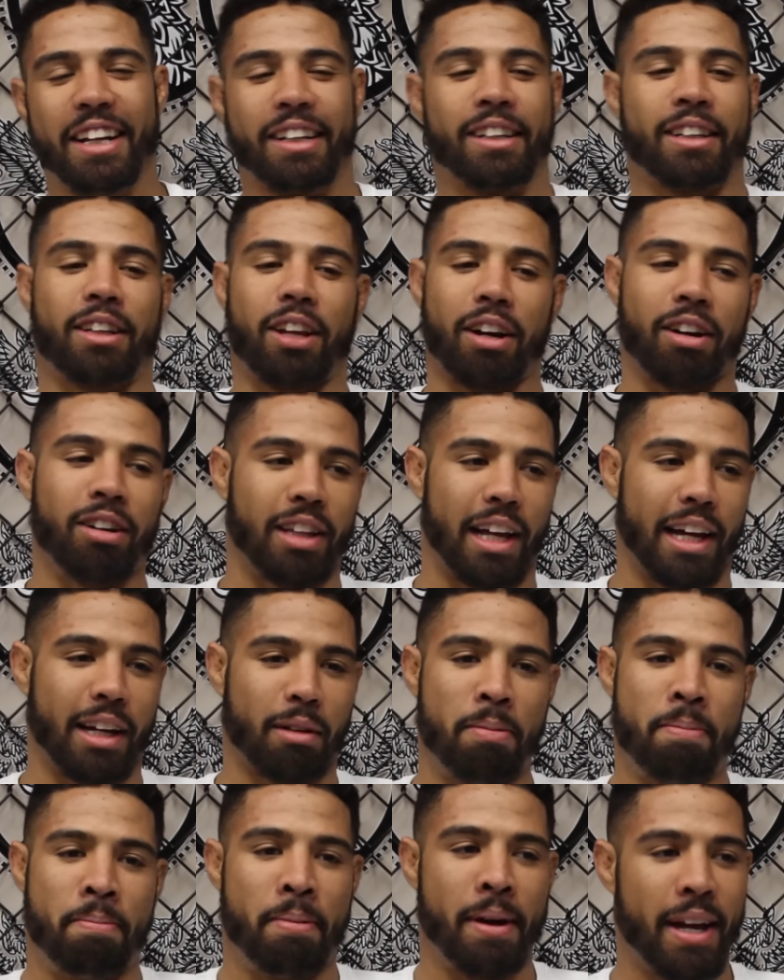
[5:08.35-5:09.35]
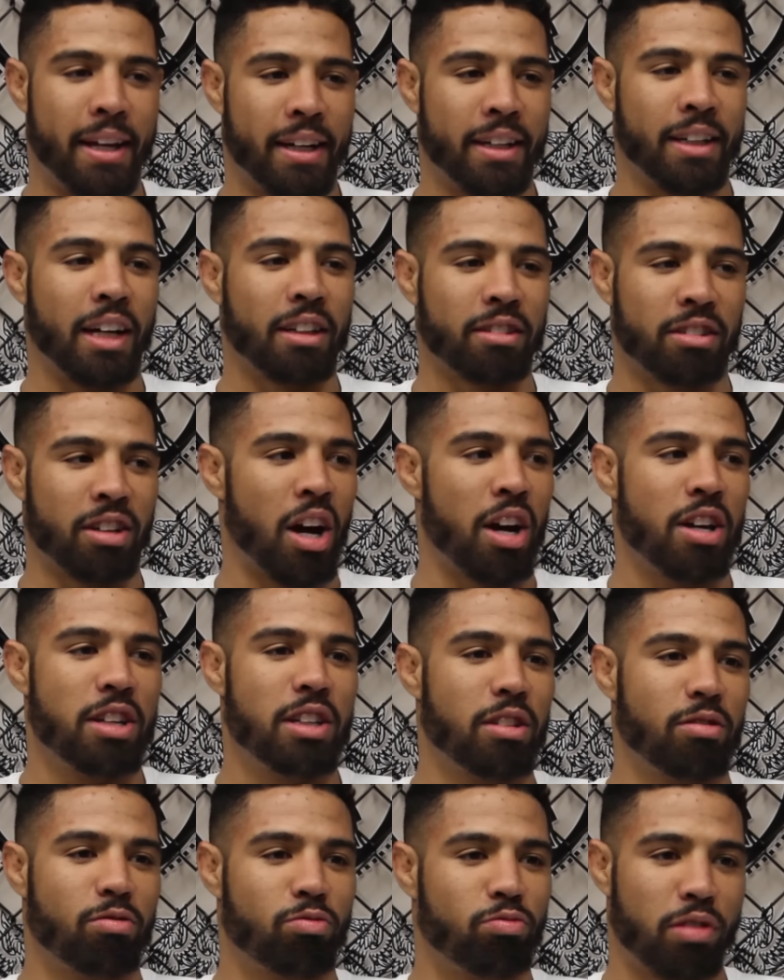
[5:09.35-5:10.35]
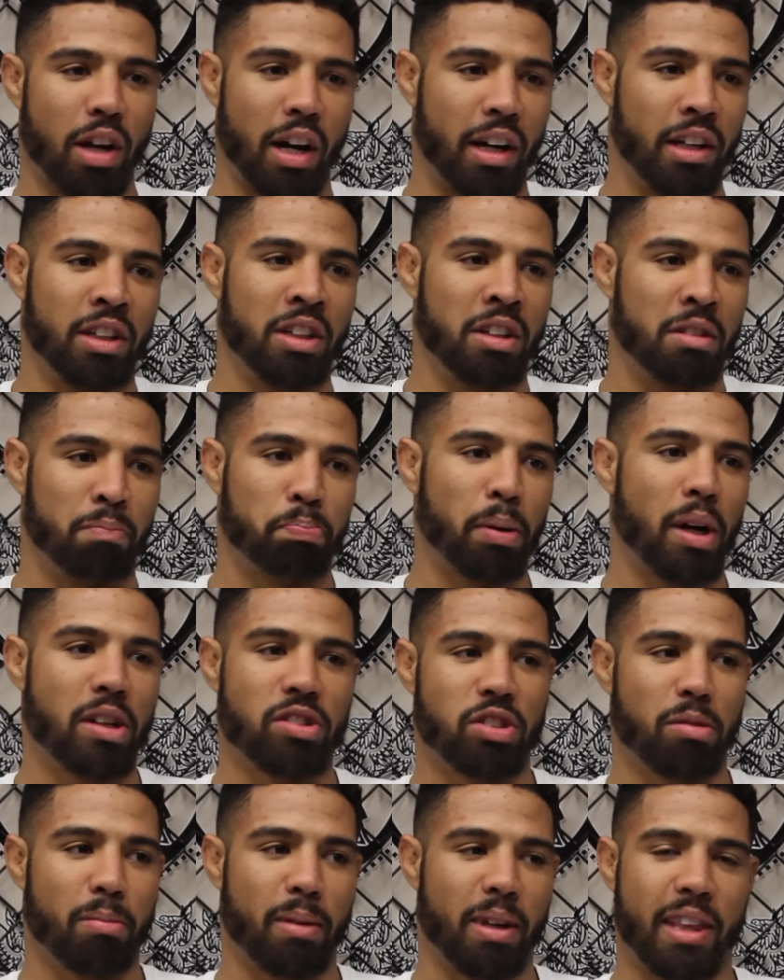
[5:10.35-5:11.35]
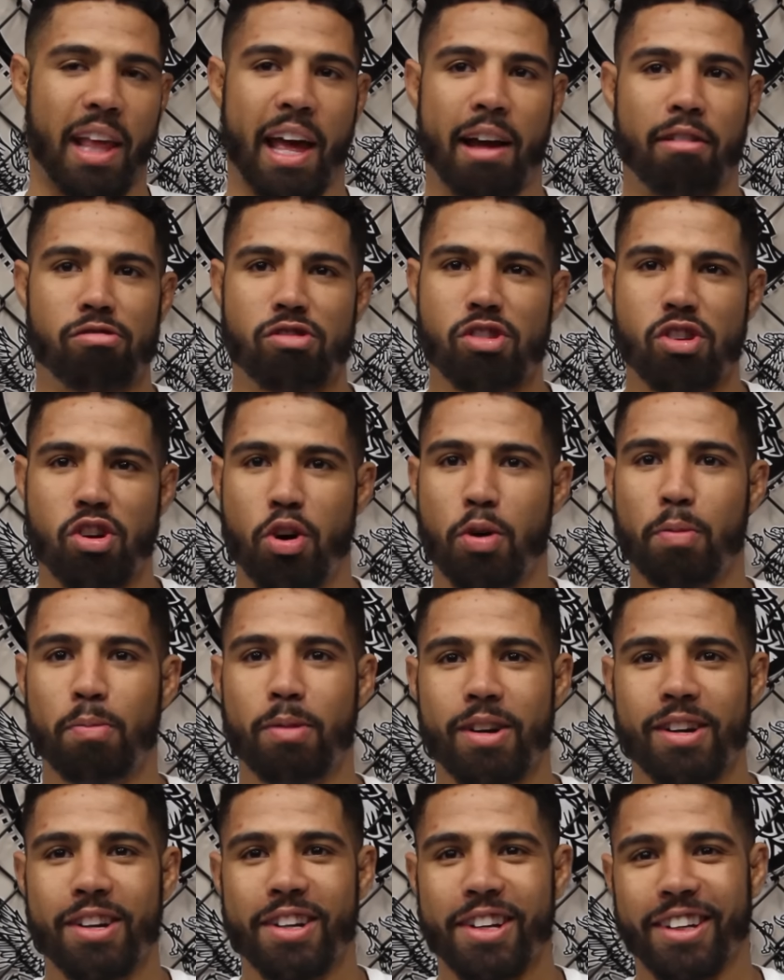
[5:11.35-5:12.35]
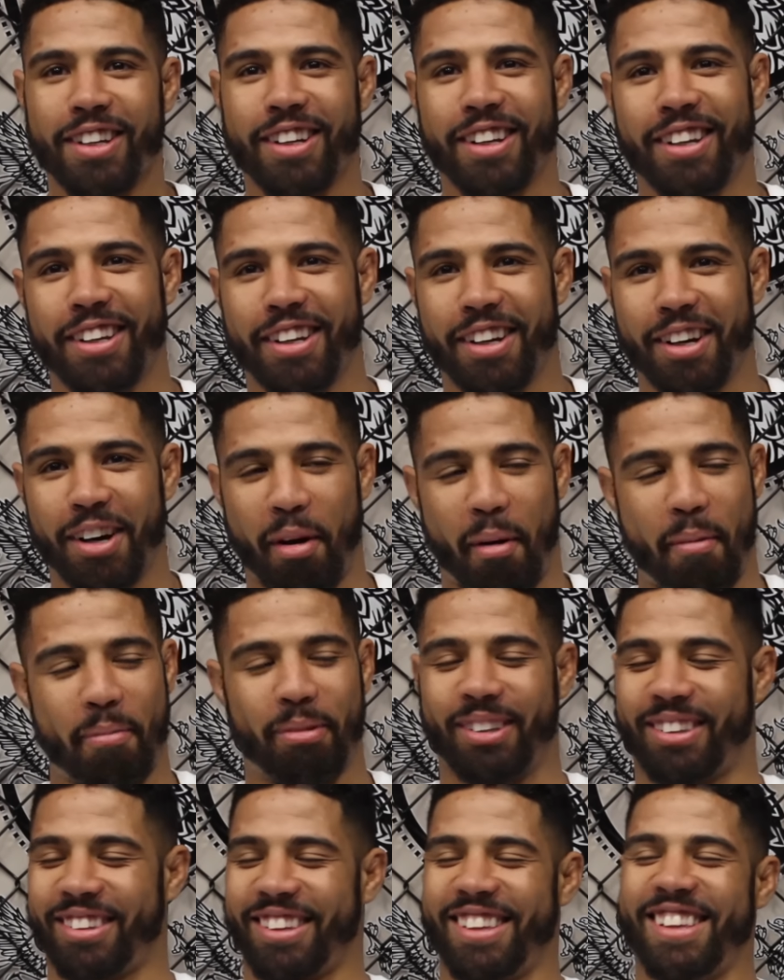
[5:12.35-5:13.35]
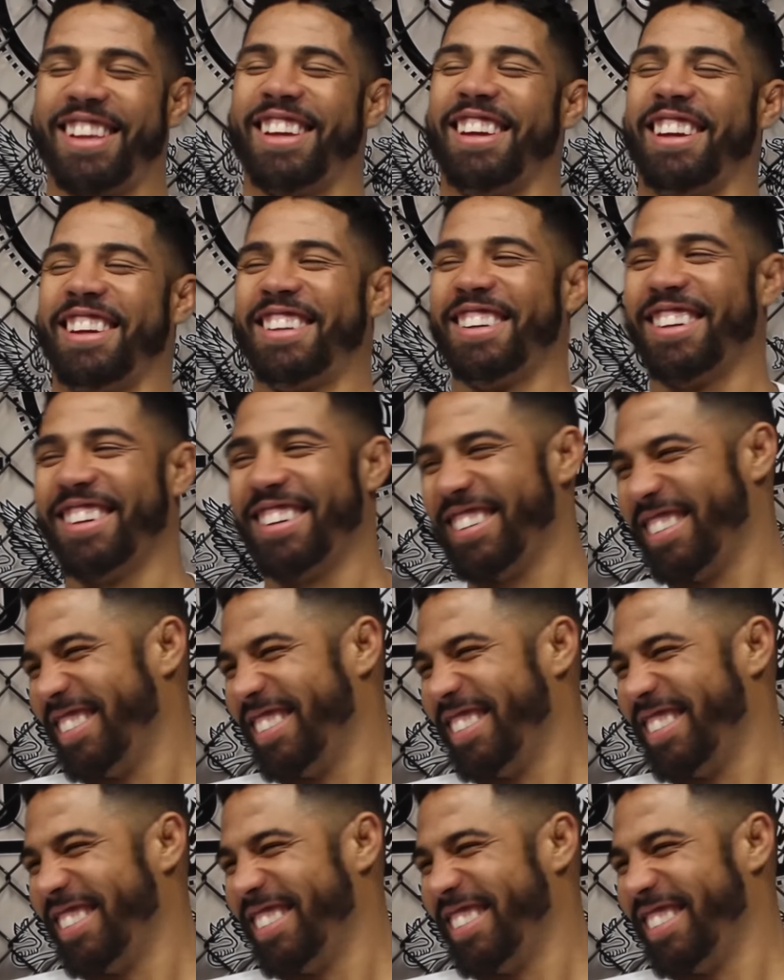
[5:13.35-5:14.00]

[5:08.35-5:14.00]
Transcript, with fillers: So like, man, I don't know how you, how you didn't punch him in that room, you know? I'm just like,